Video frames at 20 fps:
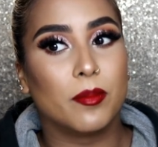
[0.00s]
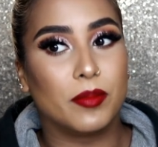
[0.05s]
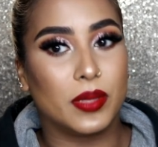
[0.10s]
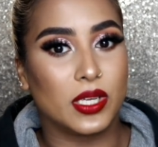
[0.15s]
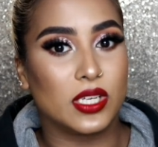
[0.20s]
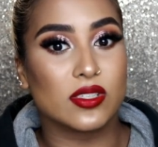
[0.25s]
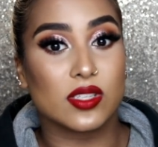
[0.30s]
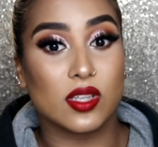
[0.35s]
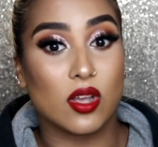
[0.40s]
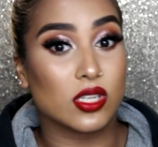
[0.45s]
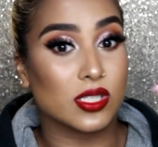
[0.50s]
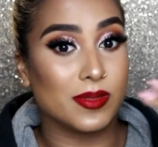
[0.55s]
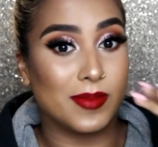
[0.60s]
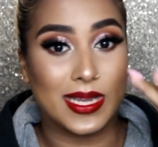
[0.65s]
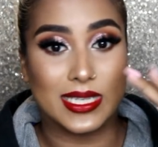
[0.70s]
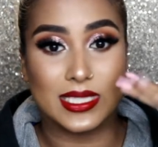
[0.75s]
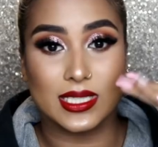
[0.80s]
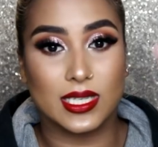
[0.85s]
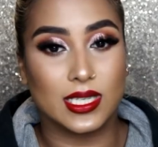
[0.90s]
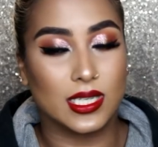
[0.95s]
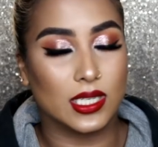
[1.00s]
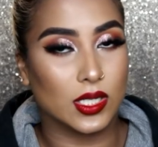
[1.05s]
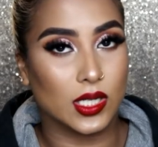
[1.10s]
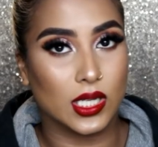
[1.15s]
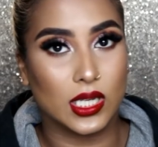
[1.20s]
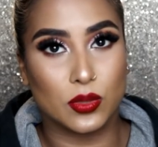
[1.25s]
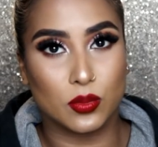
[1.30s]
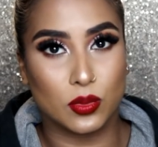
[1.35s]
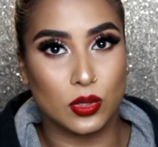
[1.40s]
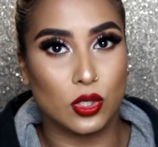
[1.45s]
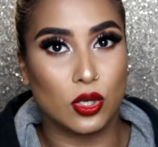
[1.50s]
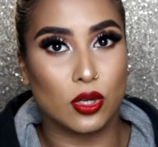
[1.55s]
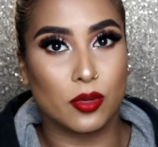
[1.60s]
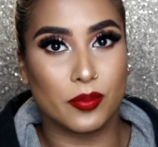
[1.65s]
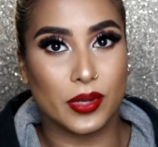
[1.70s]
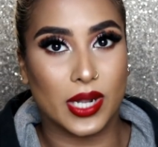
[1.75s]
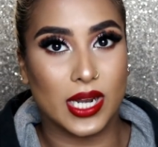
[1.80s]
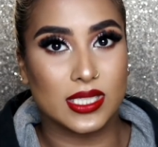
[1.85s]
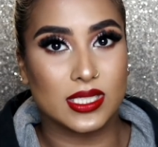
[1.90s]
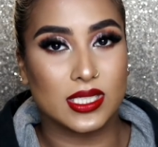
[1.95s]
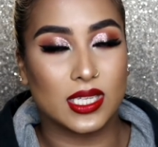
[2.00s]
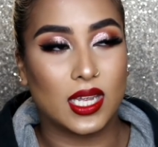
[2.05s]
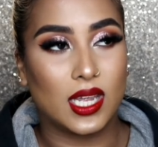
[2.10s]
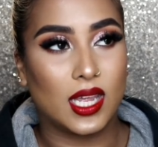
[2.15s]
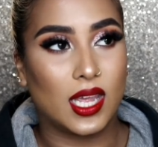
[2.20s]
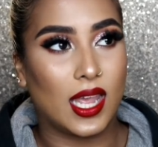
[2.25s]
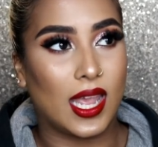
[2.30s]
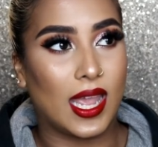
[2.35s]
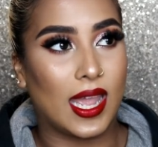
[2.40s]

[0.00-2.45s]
because automatically it will look brighter.